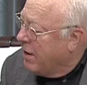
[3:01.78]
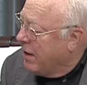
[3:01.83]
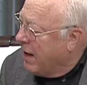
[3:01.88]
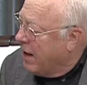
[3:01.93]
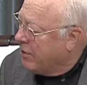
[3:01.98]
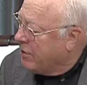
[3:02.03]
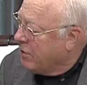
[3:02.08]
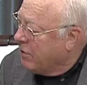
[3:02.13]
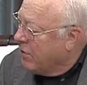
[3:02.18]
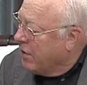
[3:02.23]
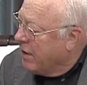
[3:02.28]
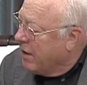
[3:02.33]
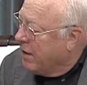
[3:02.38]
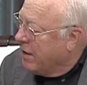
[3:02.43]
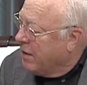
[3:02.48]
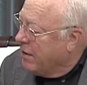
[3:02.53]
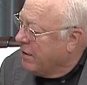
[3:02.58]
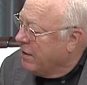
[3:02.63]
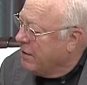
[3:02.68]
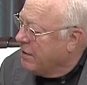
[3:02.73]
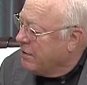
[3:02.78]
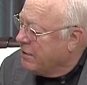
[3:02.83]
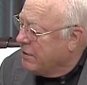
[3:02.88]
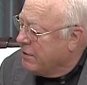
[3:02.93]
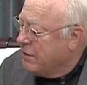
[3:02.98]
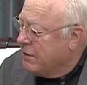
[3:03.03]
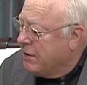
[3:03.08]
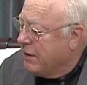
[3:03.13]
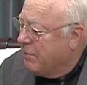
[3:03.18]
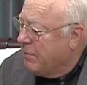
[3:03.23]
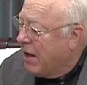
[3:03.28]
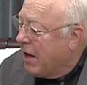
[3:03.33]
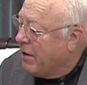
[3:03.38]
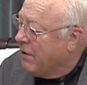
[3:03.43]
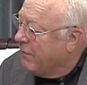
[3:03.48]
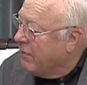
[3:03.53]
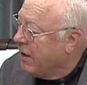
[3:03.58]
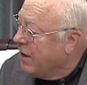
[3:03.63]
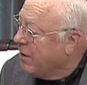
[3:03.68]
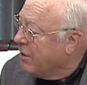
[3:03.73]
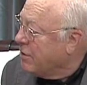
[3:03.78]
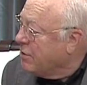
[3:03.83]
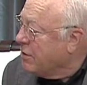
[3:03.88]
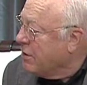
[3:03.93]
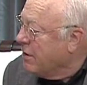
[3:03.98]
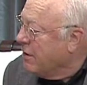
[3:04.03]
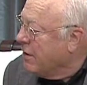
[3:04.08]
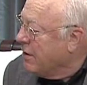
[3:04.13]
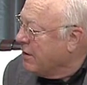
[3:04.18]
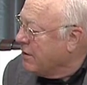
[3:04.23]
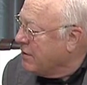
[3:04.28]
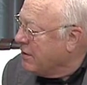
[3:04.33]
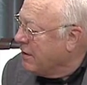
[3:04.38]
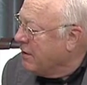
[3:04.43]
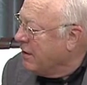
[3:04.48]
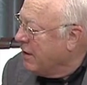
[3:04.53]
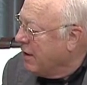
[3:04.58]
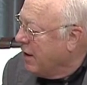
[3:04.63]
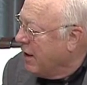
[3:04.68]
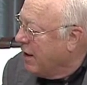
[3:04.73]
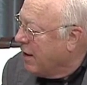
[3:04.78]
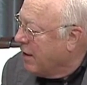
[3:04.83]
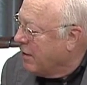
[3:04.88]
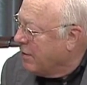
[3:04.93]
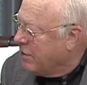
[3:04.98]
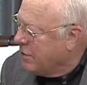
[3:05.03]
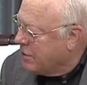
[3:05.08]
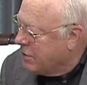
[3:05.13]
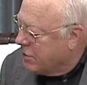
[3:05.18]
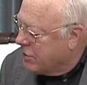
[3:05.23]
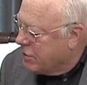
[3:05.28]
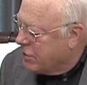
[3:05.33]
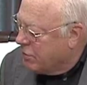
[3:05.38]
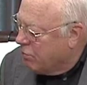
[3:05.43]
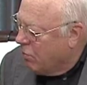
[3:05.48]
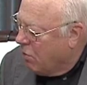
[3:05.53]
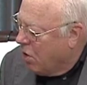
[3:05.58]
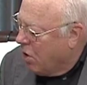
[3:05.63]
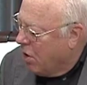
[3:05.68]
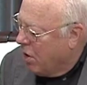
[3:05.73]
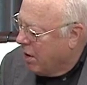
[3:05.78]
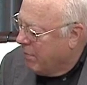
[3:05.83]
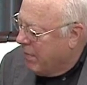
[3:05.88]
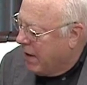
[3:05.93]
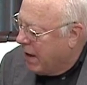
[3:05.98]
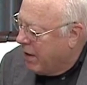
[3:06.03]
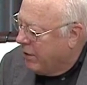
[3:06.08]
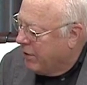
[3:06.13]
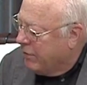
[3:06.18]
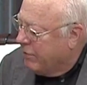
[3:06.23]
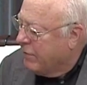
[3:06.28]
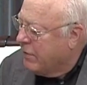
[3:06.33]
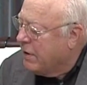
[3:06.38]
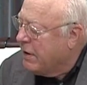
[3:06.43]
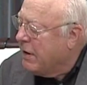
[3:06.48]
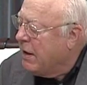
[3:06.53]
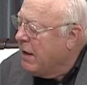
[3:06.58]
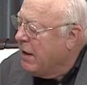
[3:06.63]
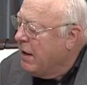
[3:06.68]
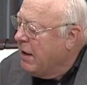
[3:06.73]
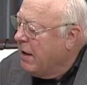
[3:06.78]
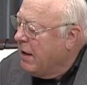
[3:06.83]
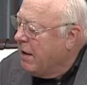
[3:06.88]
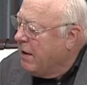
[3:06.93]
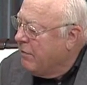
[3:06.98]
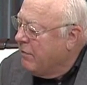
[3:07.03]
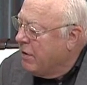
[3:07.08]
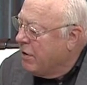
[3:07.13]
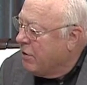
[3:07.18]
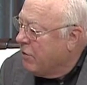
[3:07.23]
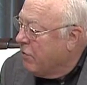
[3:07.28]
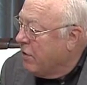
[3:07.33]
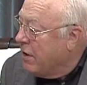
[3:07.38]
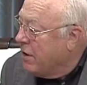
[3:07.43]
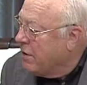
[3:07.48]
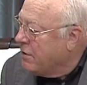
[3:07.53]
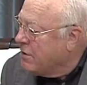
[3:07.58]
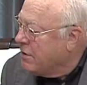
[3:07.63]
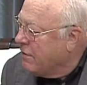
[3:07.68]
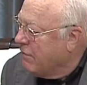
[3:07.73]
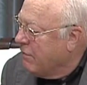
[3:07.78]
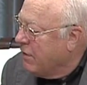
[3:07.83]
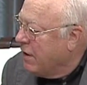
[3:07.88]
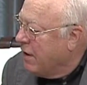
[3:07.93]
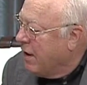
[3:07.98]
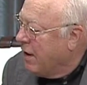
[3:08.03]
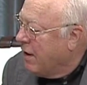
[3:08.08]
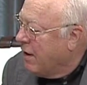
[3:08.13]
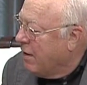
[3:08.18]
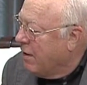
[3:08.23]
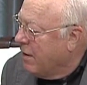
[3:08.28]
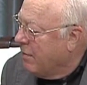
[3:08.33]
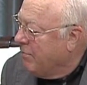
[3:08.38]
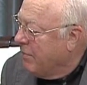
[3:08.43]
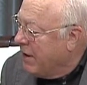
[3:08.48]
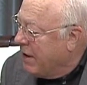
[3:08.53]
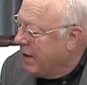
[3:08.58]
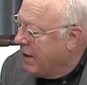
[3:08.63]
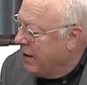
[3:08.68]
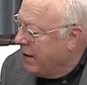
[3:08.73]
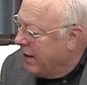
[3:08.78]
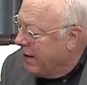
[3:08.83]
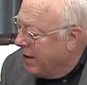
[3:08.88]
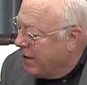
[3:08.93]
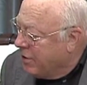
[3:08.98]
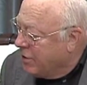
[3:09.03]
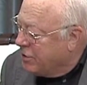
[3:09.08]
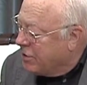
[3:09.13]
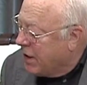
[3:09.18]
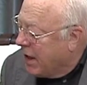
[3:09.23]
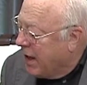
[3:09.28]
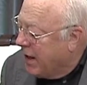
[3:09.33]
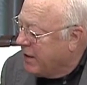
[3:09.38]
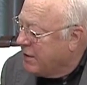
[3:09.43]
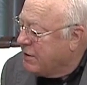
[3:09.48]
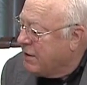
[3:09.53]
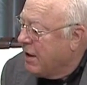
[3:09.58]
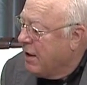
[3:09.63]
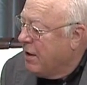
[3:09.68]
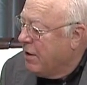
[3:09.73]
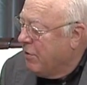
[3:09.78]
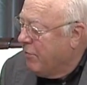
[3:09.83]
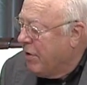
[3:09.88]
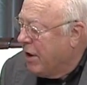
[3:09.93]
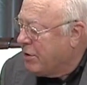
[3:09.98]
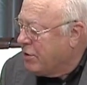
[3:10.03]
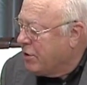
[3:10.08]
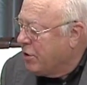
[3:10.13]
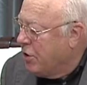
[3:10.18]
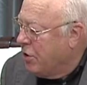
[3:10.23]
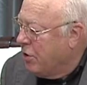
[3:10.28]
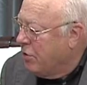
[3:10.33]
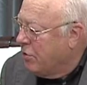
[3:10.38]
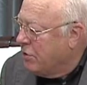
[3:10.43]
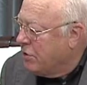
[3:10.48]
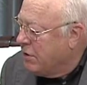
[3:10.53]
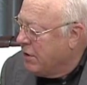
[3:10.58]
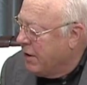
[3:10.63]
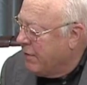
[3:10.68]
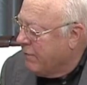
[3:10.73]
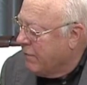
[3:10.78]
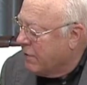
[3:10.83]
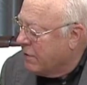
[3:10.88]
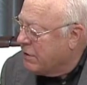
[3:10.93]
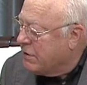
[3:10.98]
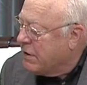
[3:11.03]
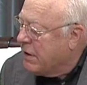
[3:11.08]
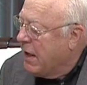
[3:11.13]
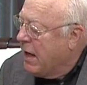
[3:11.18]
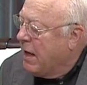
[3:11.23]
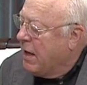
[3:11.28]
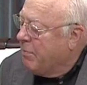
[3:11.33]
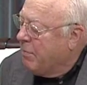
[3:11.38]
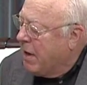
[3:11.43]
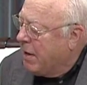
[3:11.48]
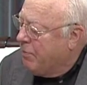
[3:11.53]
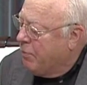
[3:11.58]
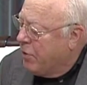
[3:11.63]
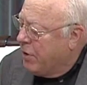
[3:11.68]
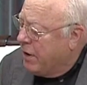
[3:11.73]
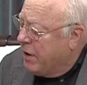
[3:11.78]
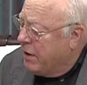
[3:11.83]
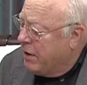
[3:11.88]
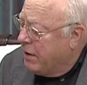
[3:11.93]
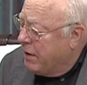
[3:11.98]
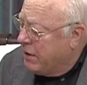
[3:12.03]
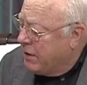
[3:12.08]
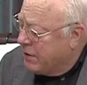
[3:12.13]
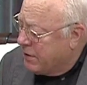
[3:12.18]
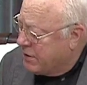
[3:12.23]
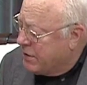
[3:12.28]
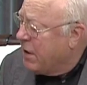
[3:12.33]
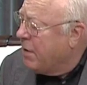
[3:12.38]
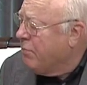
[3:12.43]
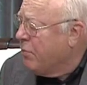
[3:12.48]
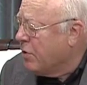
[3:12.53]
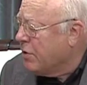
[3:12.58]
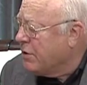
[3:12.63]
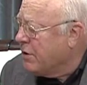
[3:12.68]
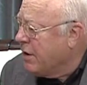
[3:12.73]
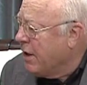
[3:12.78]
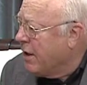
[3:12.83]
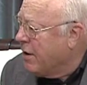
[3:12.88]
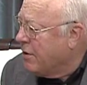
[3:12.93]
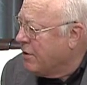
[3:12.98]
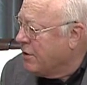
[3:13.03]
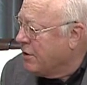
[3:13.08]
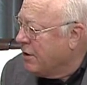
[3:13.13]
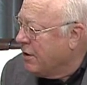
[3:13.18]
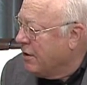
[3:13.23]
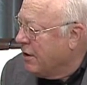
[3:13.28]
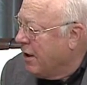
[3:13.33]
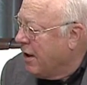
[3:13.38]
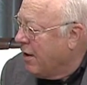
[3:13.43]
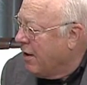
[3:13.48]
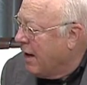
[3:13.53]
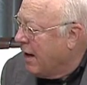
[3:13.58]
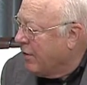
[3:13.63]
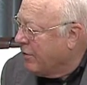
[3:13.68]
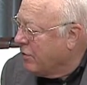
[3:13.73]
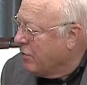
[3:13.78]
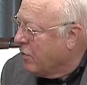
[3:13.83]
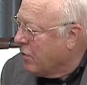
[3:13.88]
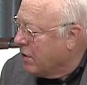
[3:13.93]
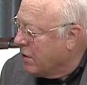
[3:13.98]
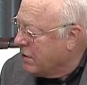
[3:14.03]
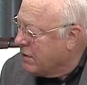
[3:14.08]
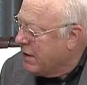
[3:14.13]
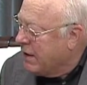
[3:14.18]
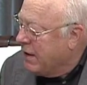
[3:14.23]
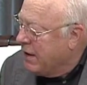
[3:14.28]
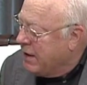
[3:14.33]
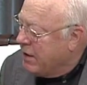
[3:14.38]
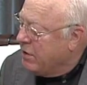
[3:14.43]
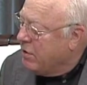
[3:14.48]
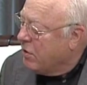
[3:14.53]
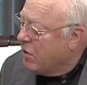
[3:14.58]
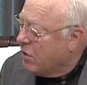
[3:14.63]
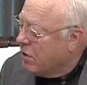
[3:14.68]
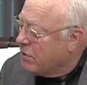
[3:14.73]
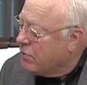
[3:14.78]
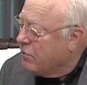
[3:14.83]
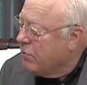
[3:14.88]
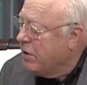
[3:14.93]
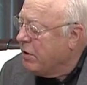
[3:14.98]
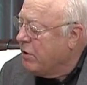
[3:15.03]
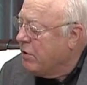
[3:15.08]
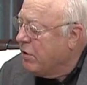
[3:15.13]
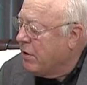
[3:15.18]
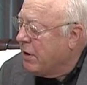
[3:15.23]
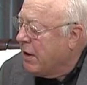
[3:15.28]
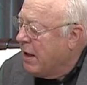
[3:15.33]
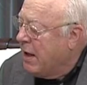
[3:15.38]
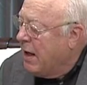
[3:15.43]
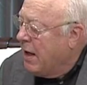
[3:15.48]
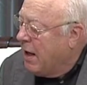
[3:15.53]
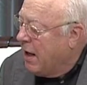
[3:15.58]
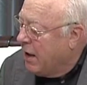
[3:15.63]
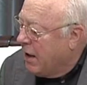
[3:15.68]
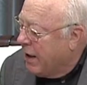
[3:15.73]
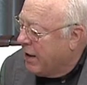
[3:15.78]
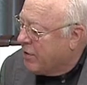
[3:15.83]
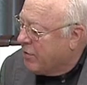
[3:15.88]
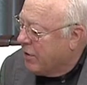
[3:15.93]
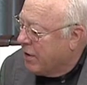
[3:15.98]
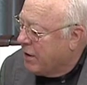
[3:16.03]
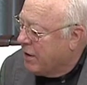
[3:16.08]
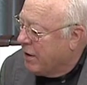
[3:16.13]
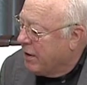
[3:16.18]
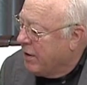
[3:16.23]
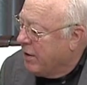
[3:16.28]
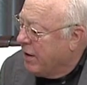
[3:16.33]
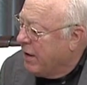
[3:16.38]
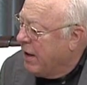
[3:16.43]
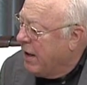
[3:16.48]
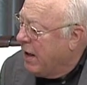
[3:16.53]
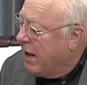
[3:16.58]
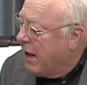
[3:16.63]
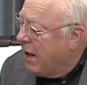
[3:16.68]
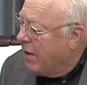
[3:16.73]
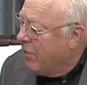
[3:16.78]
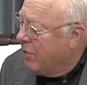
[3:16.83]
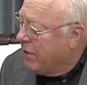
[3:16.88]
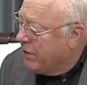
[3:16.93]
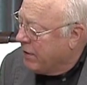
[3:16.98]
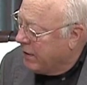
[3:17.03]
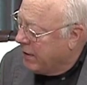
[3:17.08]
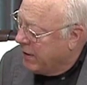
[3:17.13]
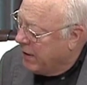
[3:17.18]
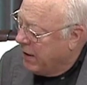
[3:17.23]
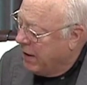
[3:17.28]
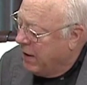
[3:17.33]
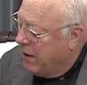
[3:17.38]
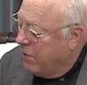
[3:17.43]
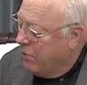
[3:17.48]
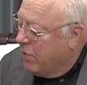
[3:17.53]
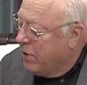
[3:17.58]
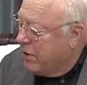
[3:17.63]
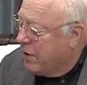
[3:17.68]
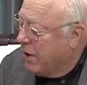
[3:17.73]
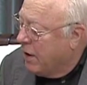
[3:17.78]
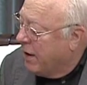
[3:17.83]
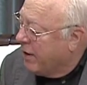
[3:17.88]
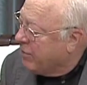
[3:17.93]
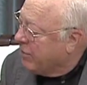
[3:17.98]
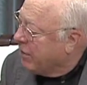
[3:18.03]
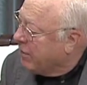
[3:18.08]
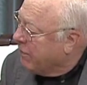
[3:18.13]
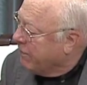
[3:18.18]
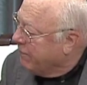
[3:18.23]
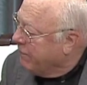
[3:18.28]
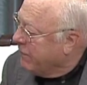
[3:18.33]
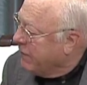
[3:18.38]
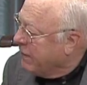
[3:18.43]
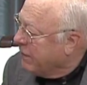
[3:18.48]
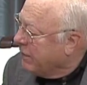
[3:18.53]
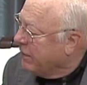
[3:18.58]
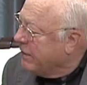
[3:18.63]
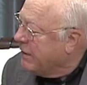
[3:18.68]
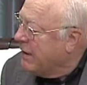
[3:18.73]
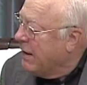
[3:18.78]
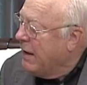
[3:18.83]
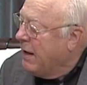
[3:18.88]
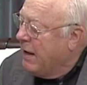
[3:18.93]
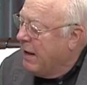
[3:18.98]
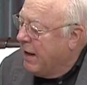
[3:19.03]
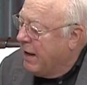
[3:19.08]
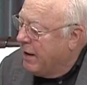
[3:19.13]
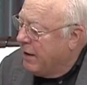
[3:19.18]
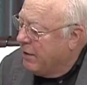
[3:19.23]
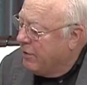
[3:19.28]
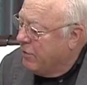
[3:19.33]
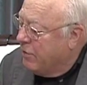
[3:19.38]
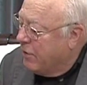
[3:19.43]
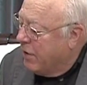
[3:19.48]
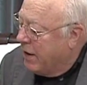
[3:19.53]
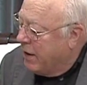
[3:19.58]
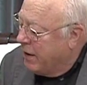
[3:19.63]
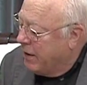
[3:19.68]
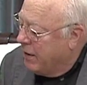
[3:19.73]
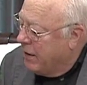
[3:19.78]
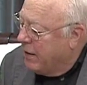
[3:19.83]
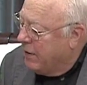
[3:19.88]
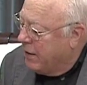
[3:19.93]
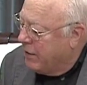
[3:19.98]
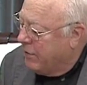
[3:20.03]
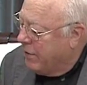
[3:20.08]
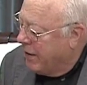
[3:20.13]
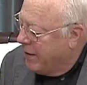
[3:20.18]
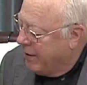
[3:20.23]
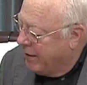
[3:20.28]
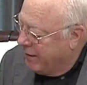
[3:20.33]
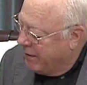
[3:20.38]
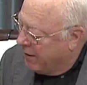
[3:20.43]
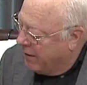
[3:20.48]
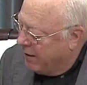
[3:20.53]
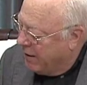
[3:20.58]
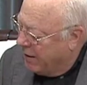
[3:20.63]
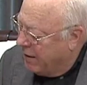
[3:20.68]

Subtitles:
and outdoor air is the amount of energy that is in the air. Just a small amount of the ingredients of the air being energized makes a huge difference. By the sun puts the energy in the air outdoors. Indoors, we do it electrically with an electrical field and creating